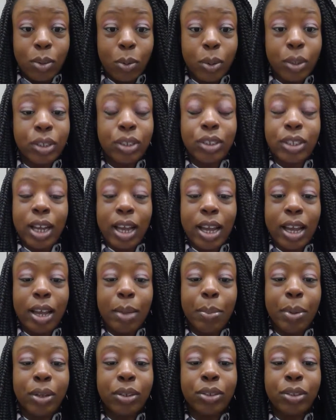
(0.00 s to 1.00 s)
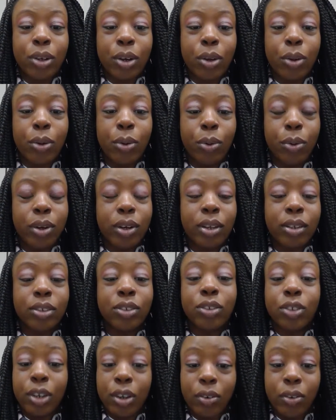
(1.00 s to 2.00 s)
or shy about your own
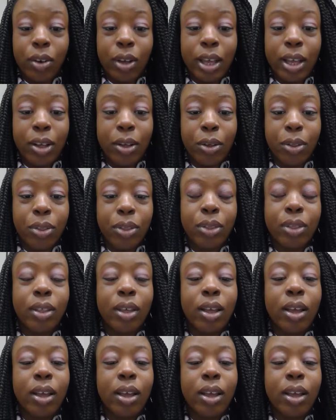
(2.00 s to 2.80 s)
general health.